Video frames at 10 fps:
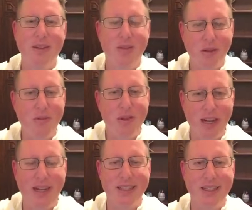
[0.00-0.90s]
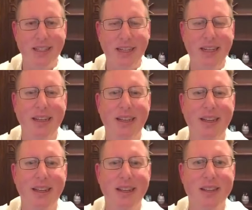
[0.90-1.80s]
So chastity
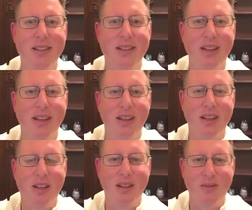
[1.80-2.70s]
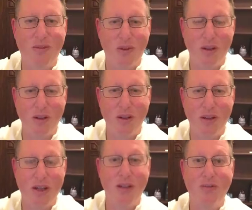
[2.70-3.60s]
is
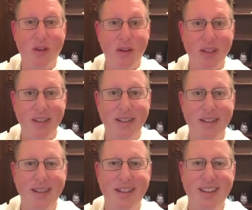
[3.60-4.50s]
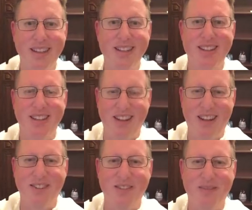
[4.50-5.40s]
converted into
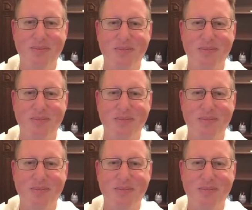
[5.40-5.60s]
love.